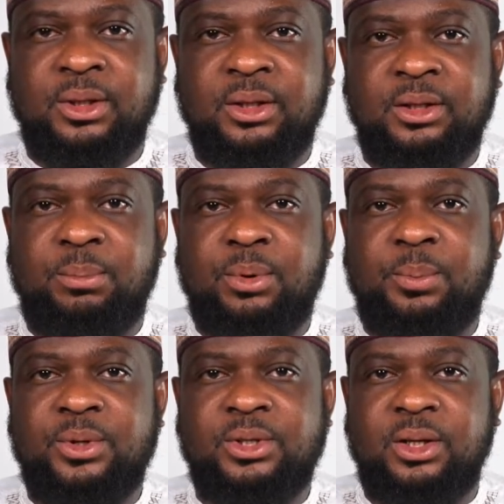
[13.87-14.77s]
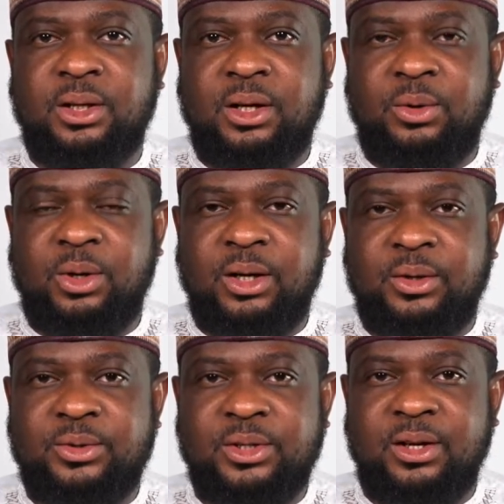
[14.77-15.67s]
The Prophet sallallahu
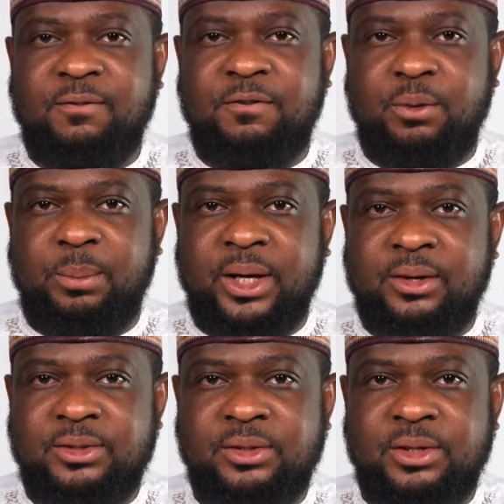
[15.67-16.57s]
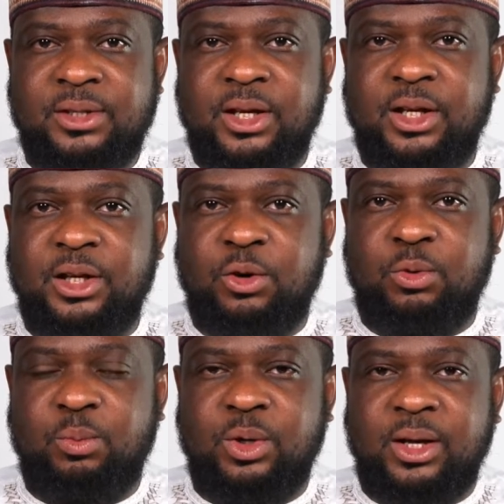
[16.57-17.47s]
wasallam forbade us. He said,
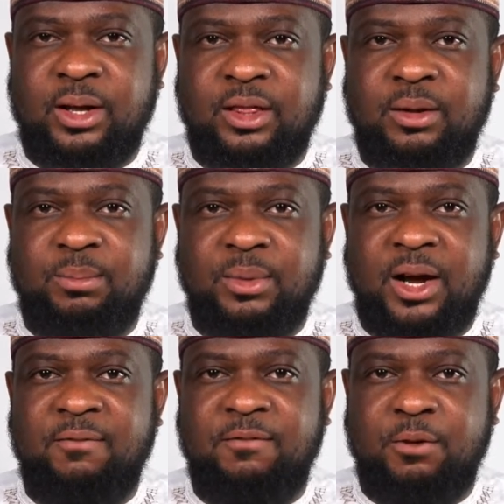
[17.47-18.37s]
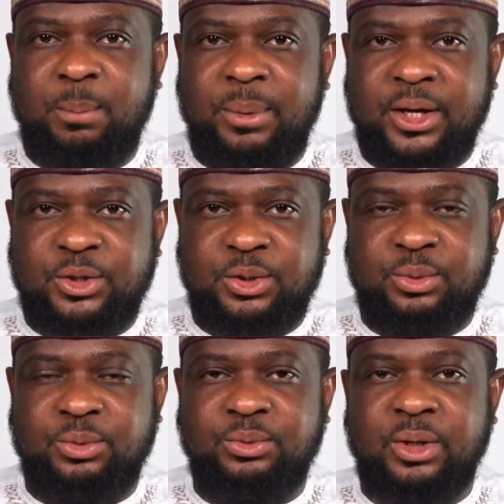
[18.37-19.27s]
Iyakum wal kadhib, I forbid
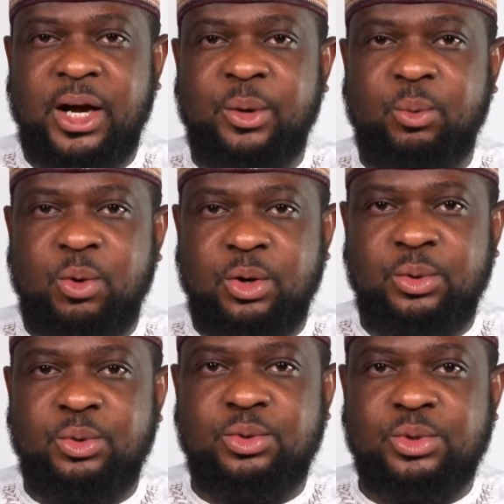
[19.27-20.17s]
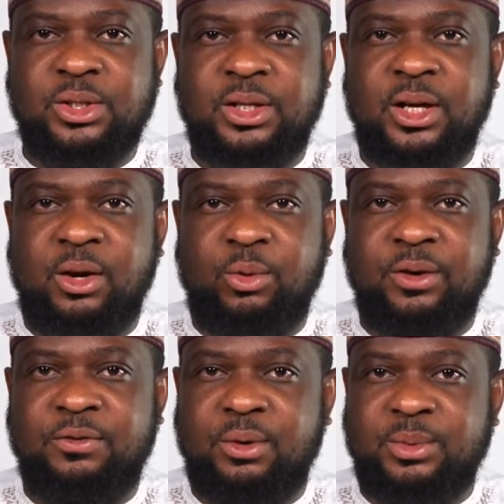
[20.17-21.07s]
you. I warn you to stay away
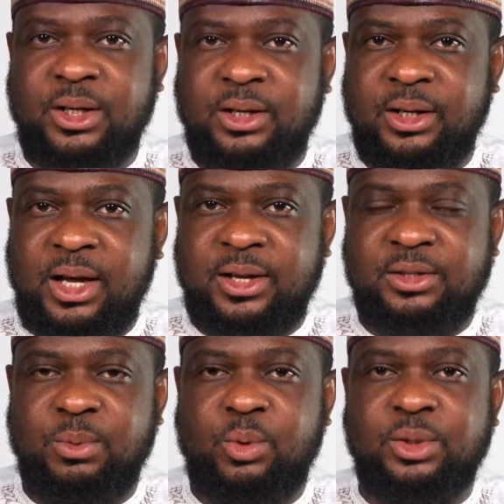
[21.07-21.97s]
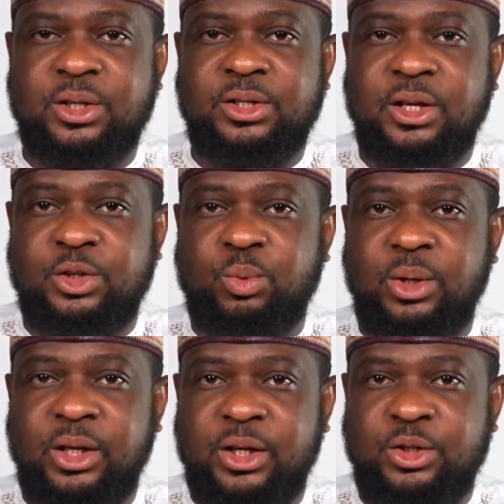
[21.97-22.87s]
from telling lies because it will
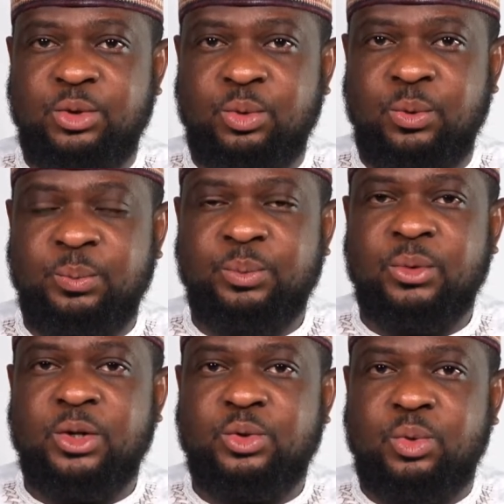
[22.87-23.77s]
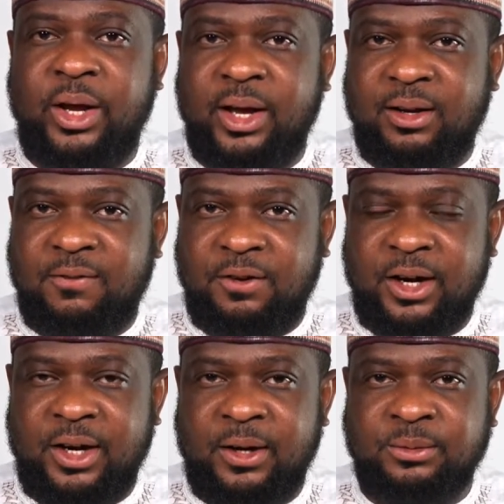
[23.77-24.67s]
lead you to
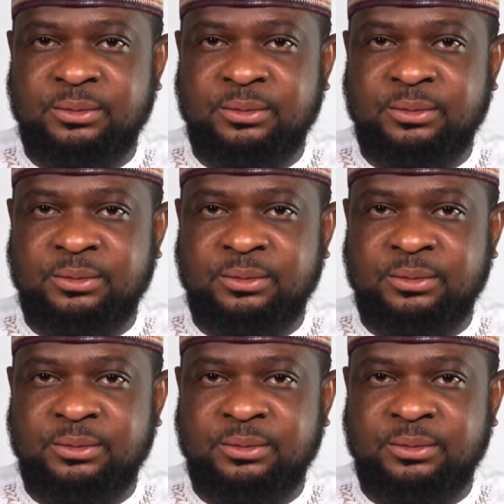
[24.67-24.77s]
hellfire.